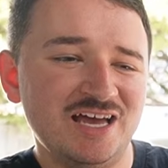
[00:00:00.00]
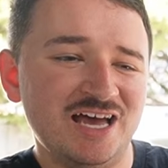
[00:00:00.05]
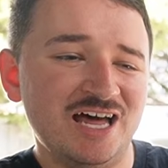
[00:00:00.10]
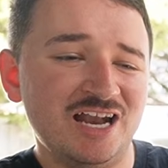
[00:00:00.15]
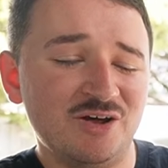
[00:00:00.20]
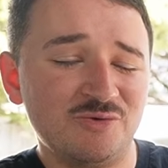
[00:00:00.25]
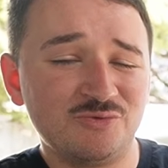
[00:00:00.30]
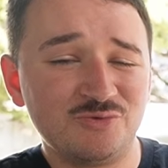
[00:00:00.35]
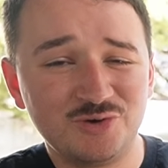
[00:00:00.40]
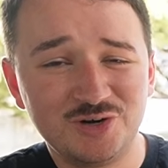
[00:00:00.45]

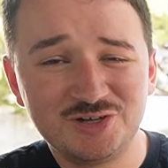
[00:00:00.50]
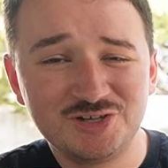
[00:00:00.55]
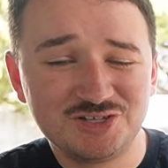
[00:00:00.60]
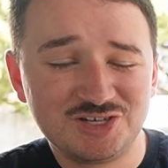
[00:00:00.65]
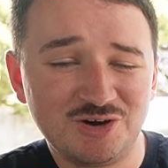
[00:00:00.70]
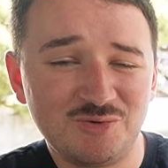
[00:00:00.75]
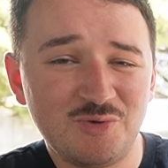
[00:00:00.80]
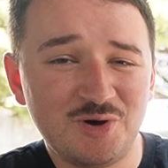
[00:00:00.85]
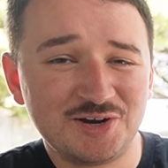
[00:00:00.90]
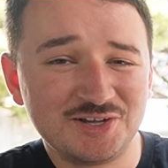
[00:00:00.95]
and I really
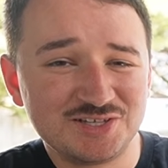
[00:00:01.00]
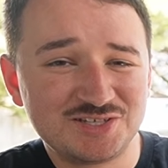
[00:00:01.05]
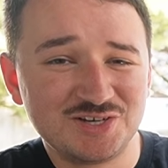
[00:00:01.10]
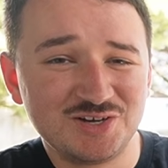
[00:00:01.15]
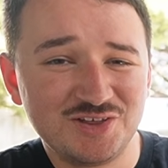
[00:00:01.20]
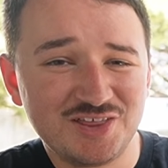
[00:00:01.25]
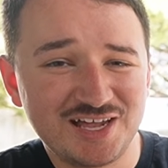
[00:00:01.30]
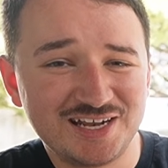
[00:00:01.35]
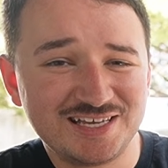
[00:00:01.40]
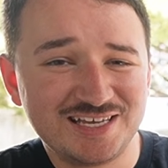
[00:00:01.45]
don't want to
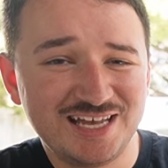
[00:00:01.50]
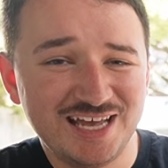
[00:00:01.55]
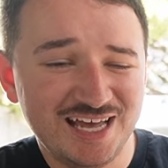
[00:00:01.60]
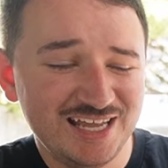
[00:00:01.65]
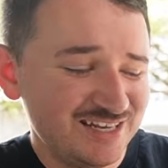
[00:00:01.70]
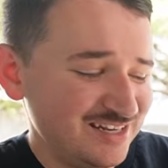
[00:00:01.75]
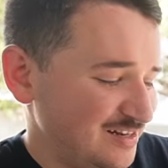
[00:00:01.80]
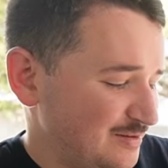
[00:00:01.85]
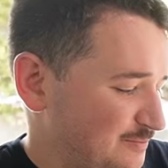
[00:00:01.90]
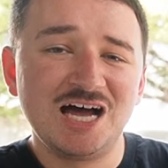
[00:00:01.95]
do that
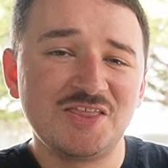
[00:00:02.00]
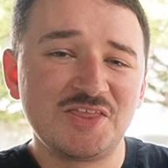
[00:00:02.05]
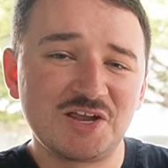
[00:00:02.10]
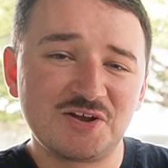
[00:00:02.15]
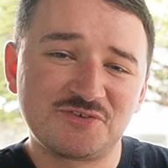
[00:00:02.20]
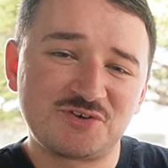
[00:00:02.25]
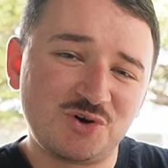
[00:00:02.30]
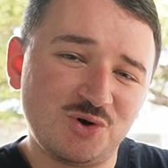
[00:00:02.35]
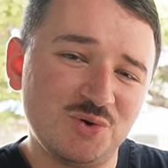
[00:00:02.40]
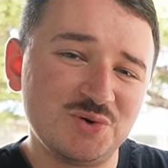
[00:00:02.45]
again. And then
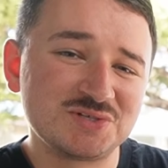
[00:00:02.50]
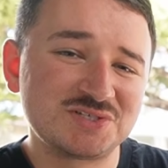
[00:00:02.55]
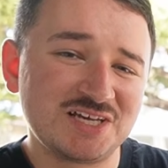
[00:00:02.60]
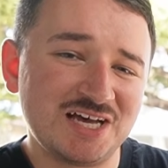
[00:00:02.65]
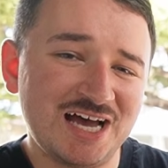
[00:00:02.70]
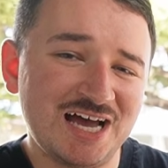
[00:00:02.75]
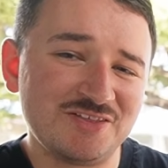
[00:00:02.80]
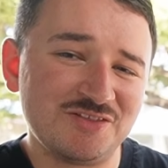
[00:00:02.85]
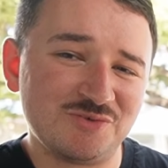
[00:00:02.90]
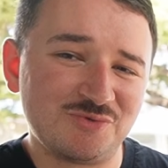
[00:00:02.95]
of course
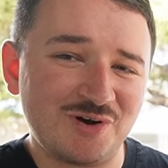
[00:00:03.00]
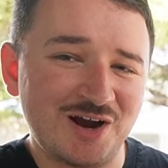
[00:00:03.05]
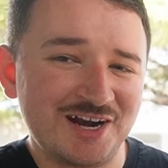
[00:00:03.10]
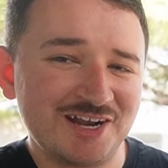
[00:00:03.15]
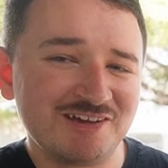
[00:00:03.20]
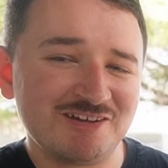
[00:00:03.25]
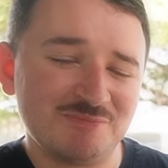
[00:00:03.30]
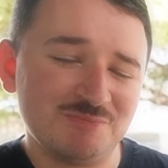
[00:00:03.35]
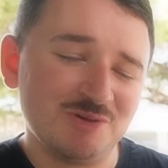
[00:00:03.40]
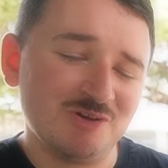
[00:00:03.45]
I had the
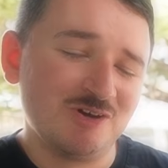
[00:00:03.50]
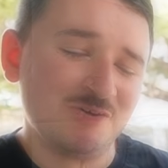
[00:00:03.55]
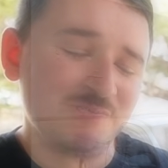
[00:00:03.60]
radiator blow